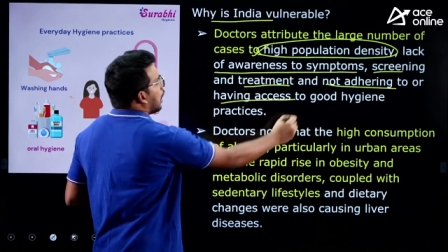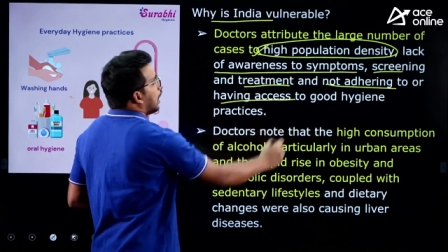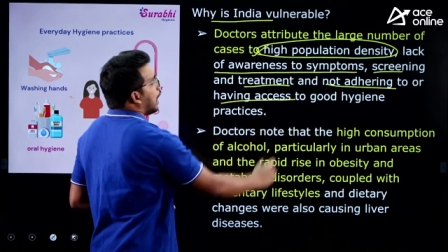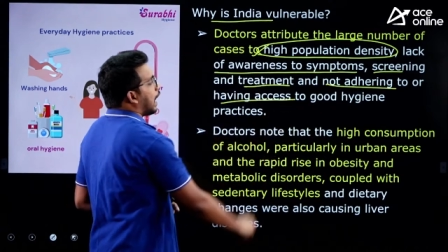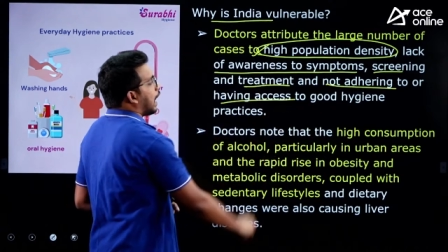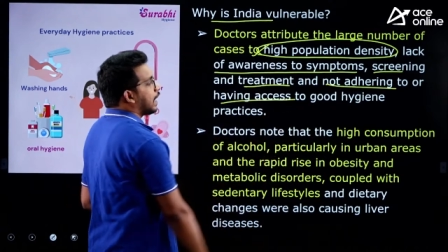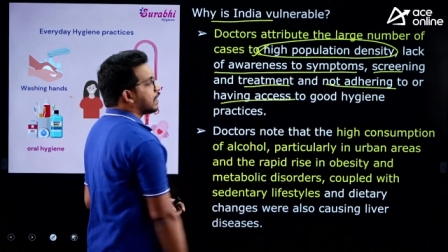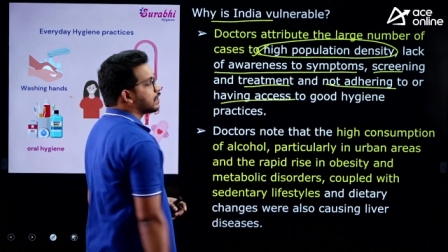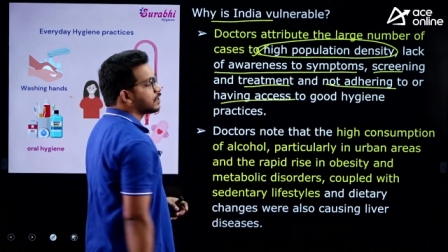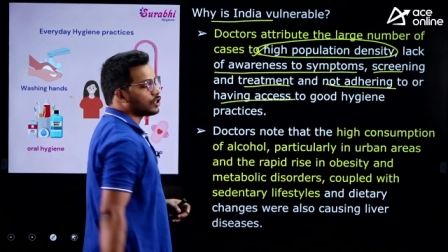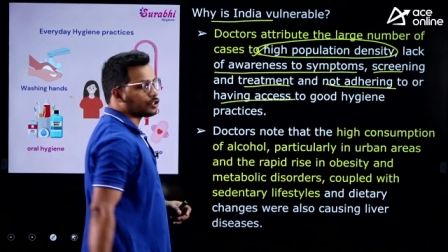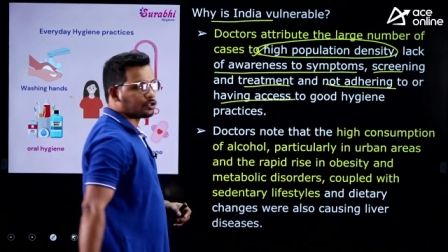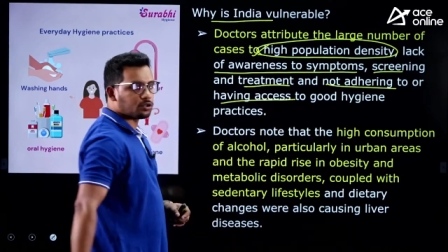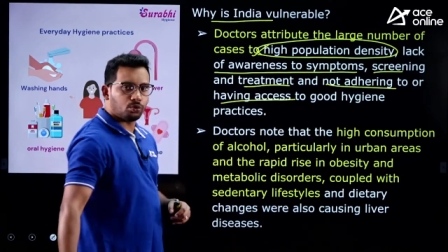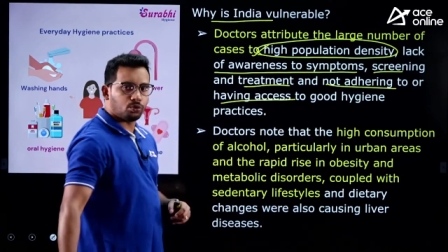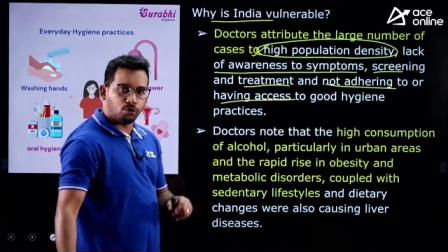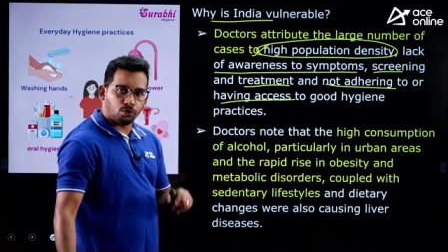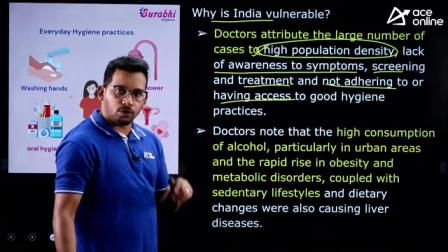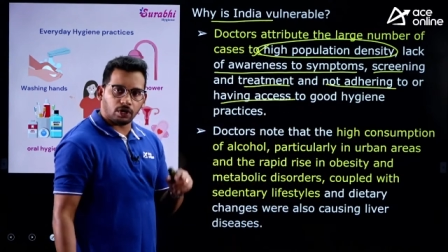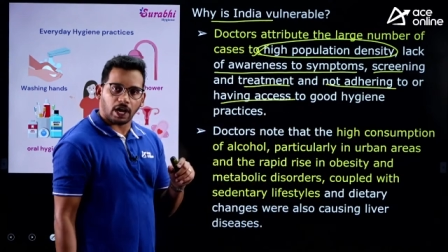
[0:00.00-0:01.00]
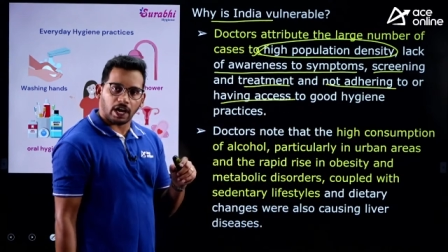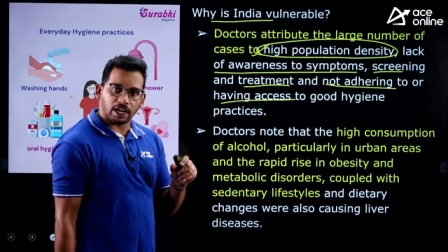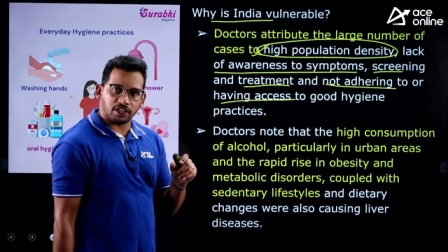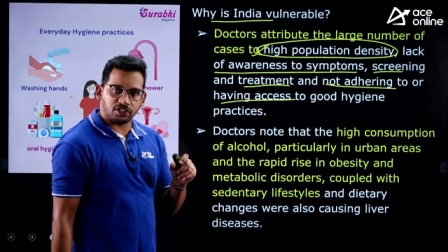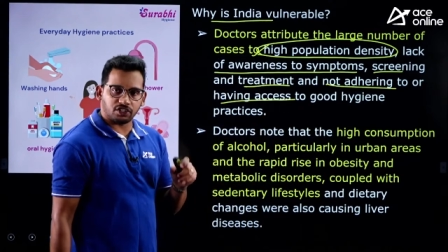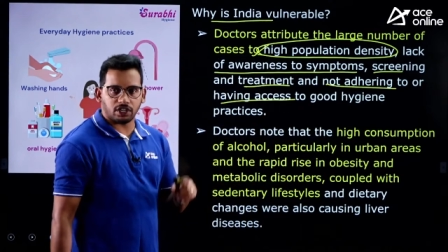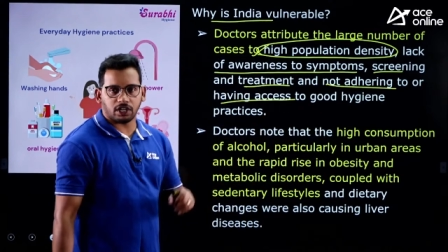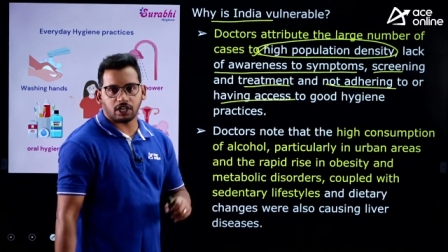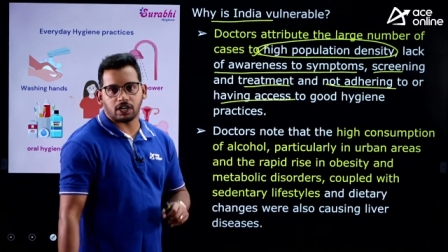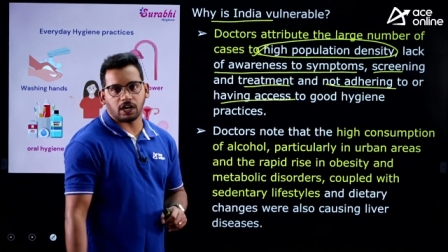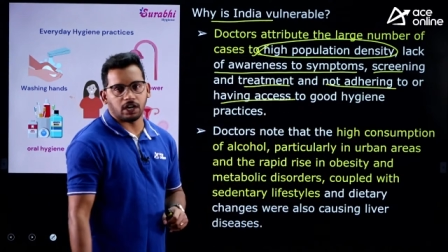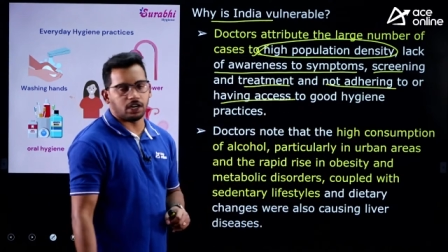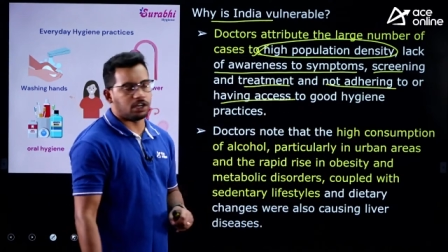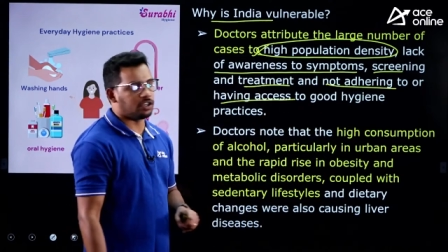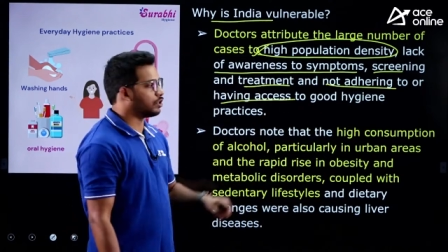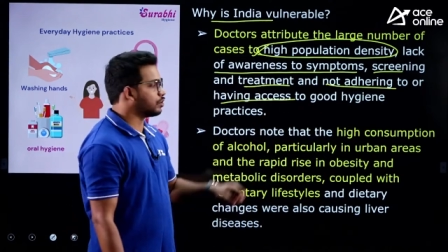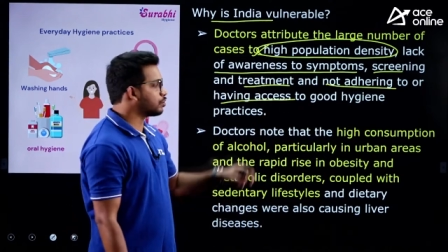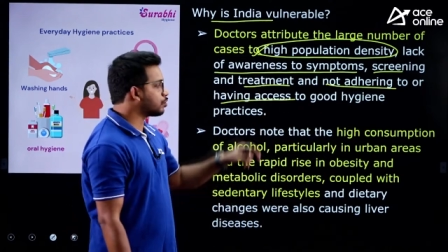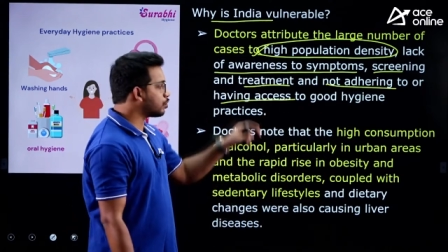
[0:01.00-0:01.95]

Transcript: access to good hygienic conditions.